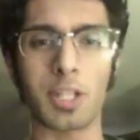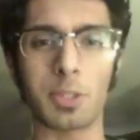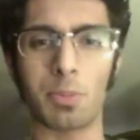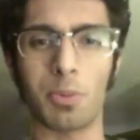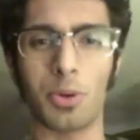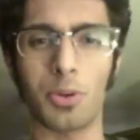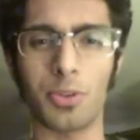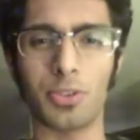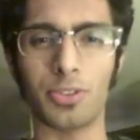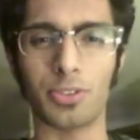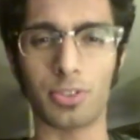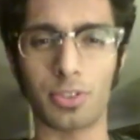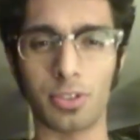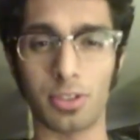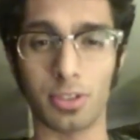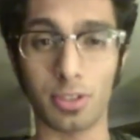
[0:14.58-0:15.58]
I
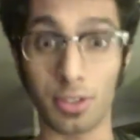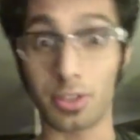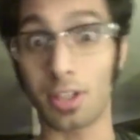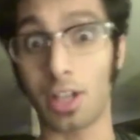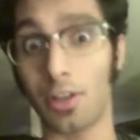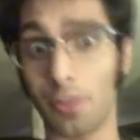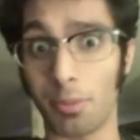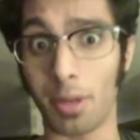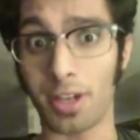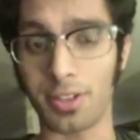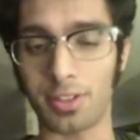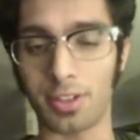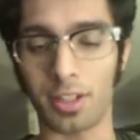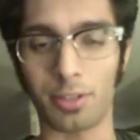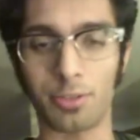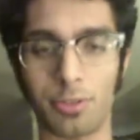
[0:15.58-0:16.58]
suppose, to discover
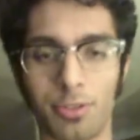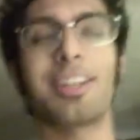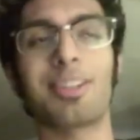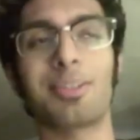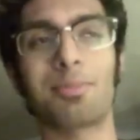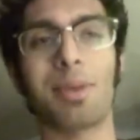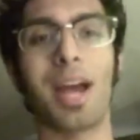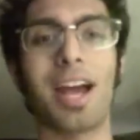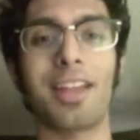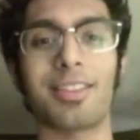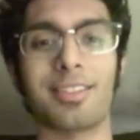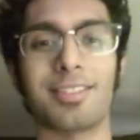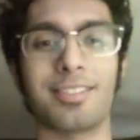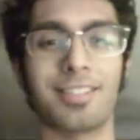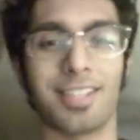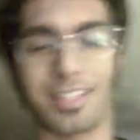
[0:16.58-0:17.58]
myself. That
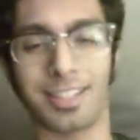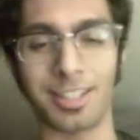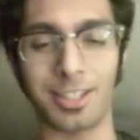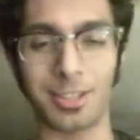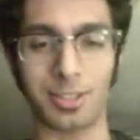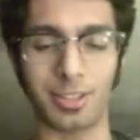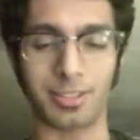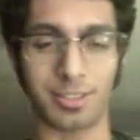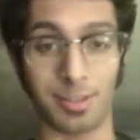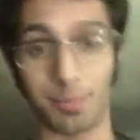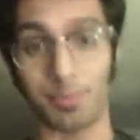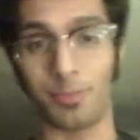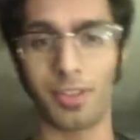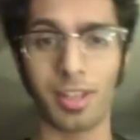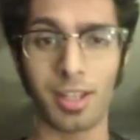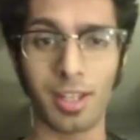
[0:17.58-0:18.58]
path did lead to
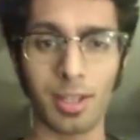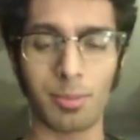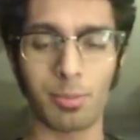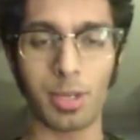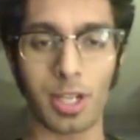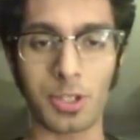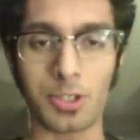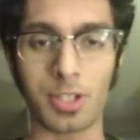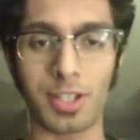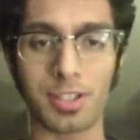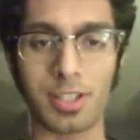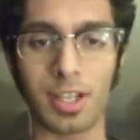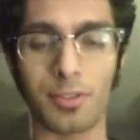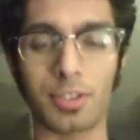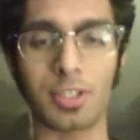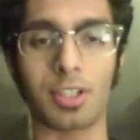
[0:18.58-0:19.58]
some pretty
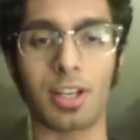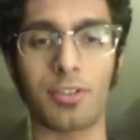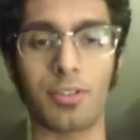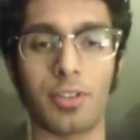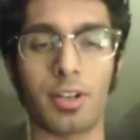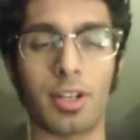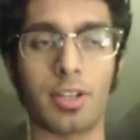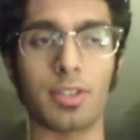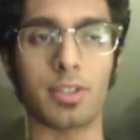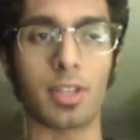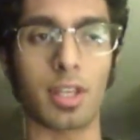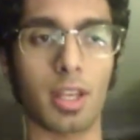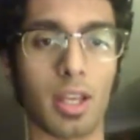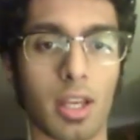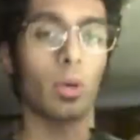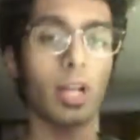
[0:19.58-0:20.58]
interesting
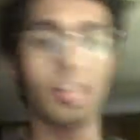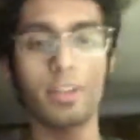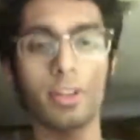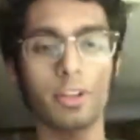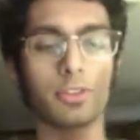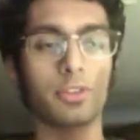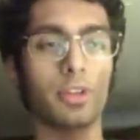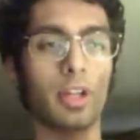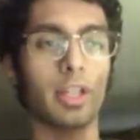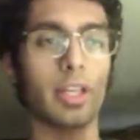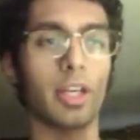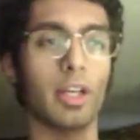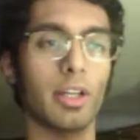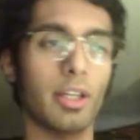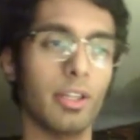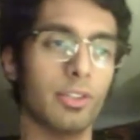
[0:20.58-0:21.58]
self-discoveries. What I did in
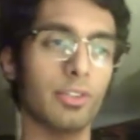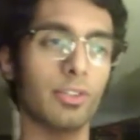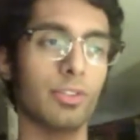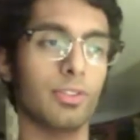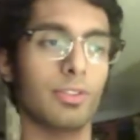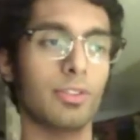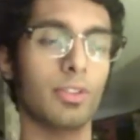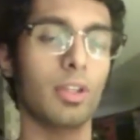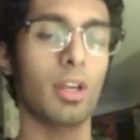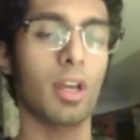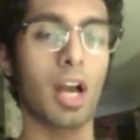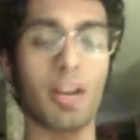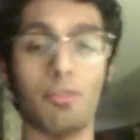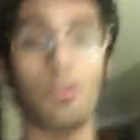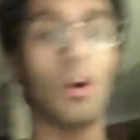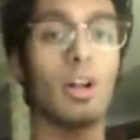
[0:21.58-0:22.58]
Australia is
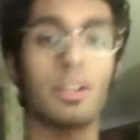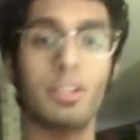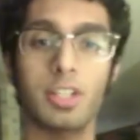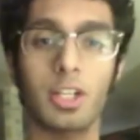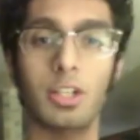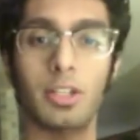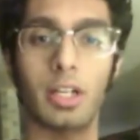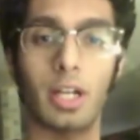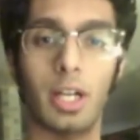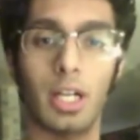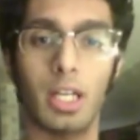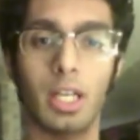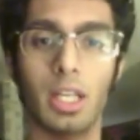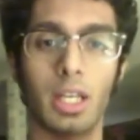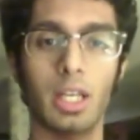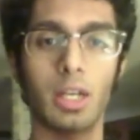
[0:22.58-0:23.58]
I volunteered
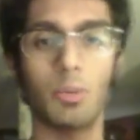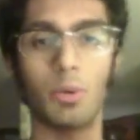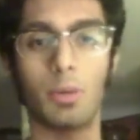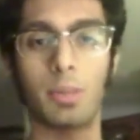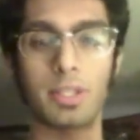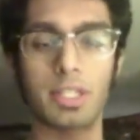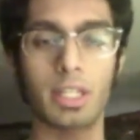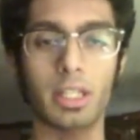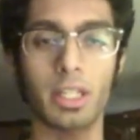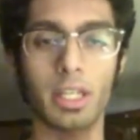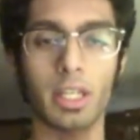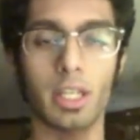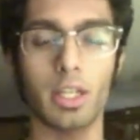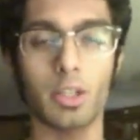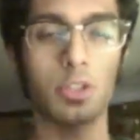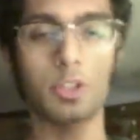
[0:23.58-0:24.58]
there, while
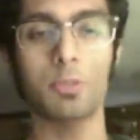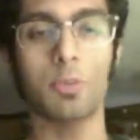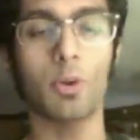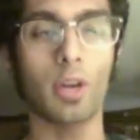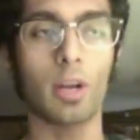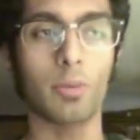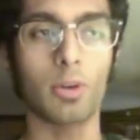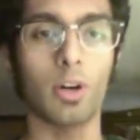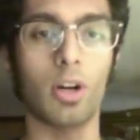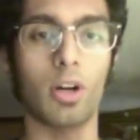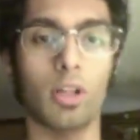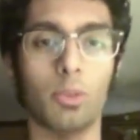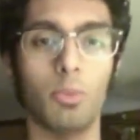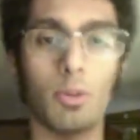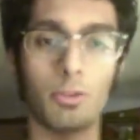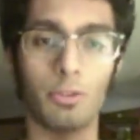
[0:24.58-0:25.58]
basically using this program
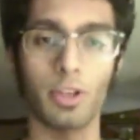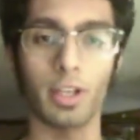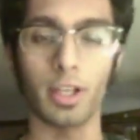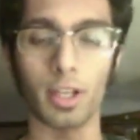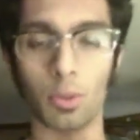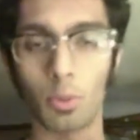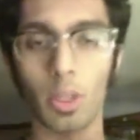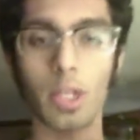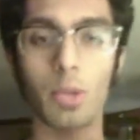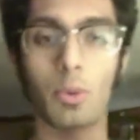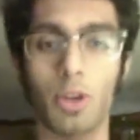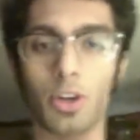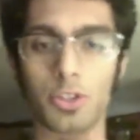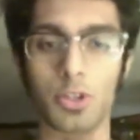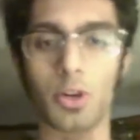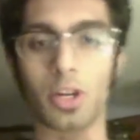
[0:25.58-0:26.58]
called WWOOFing, Willing
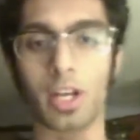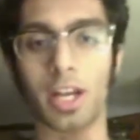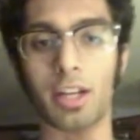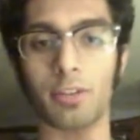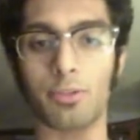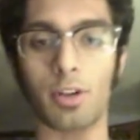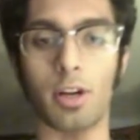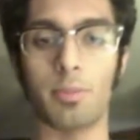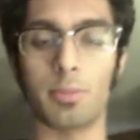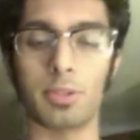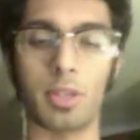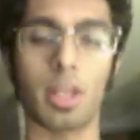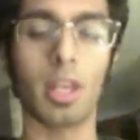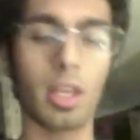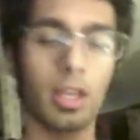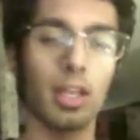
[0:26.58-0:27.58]
Workers in Organic
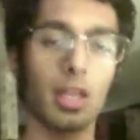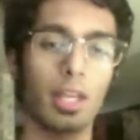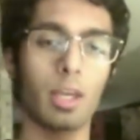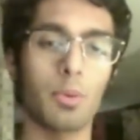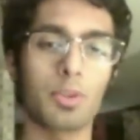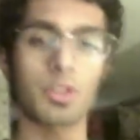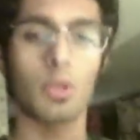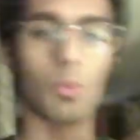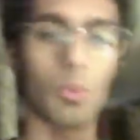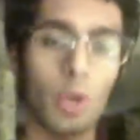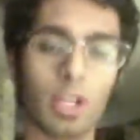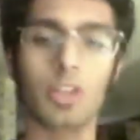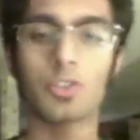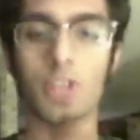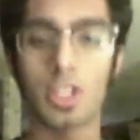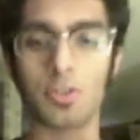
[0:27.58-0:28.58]
Farms. It was a
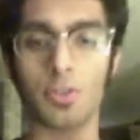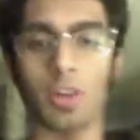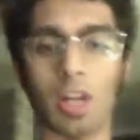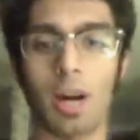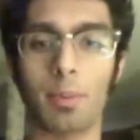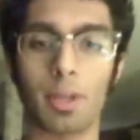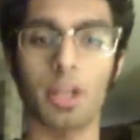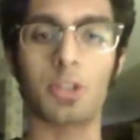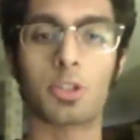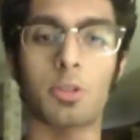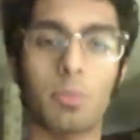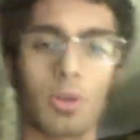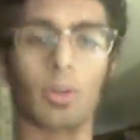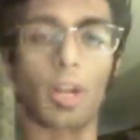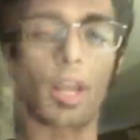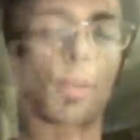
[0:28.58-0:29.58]
working exchange for
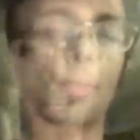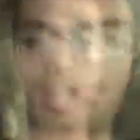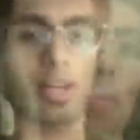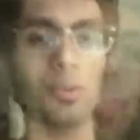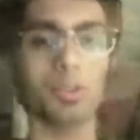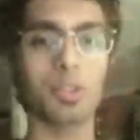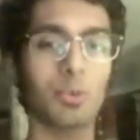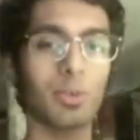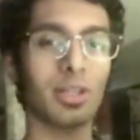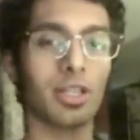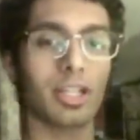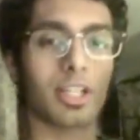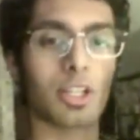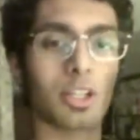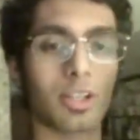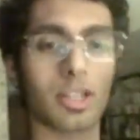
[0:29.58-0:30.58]
accommodation program. It was a really
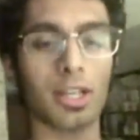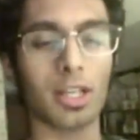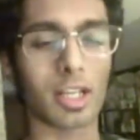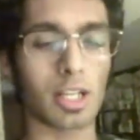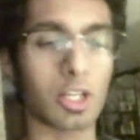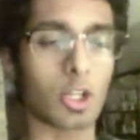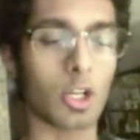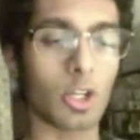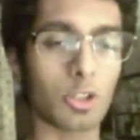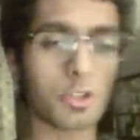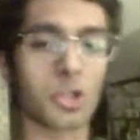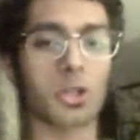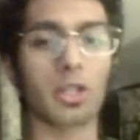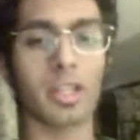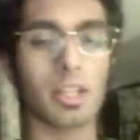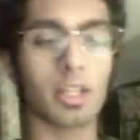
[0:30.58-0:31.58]

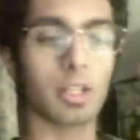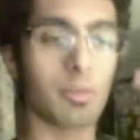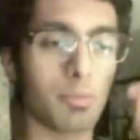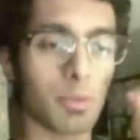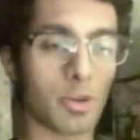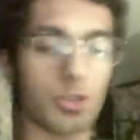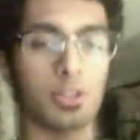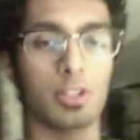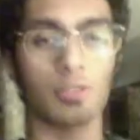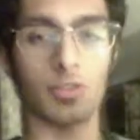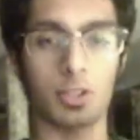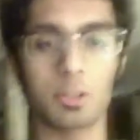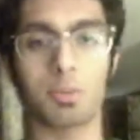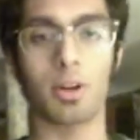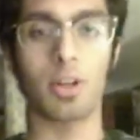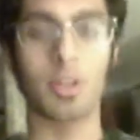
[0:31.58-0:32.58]
culturally immersive
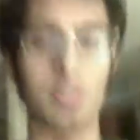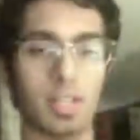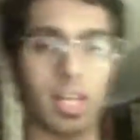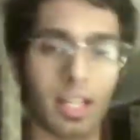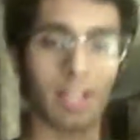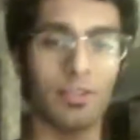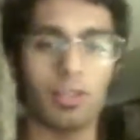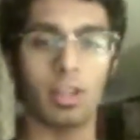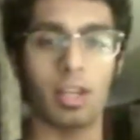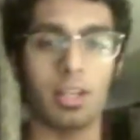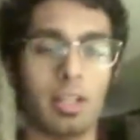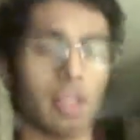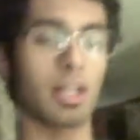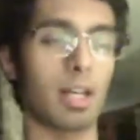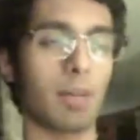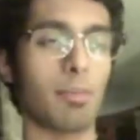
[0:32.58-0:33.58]
experience. I love
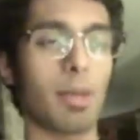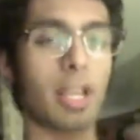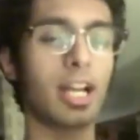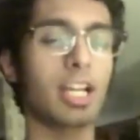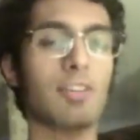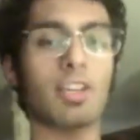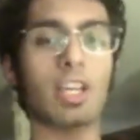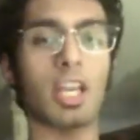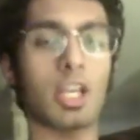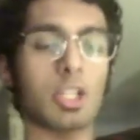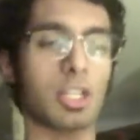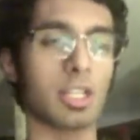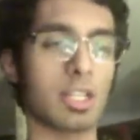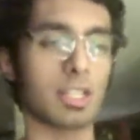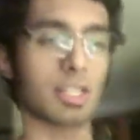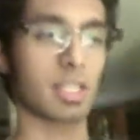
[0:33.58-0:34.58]
that. My kind of vacation
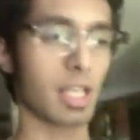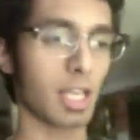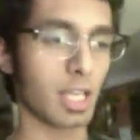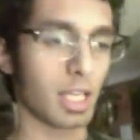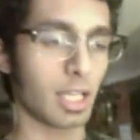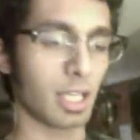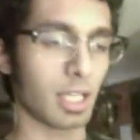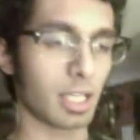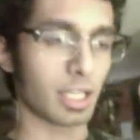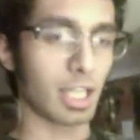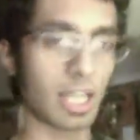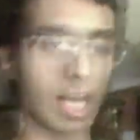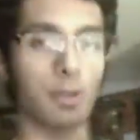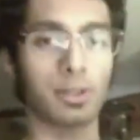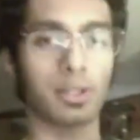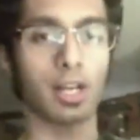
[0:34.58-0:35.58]
is getting
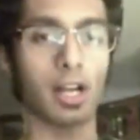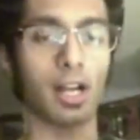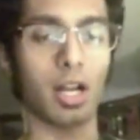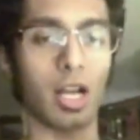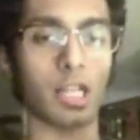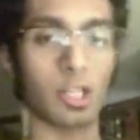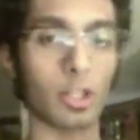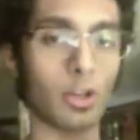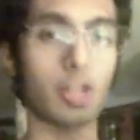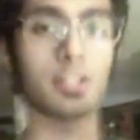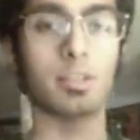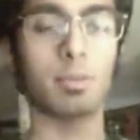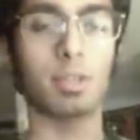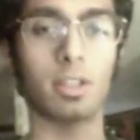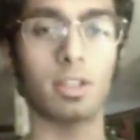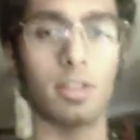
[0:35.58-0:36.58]
out there and learning
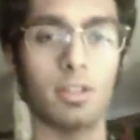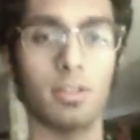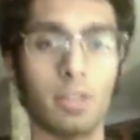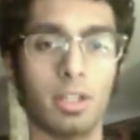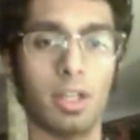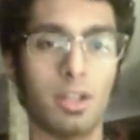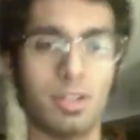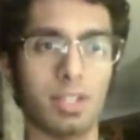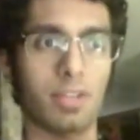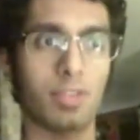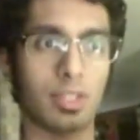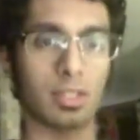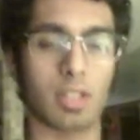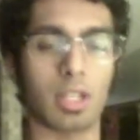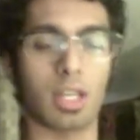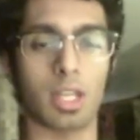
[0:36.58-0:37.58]
something new, instead of
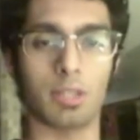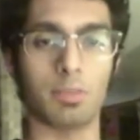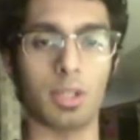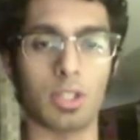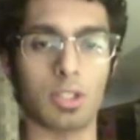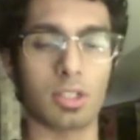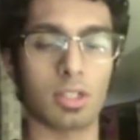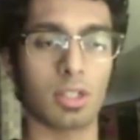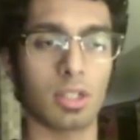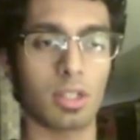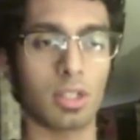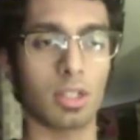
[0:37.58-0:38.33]
just sitting at the beach.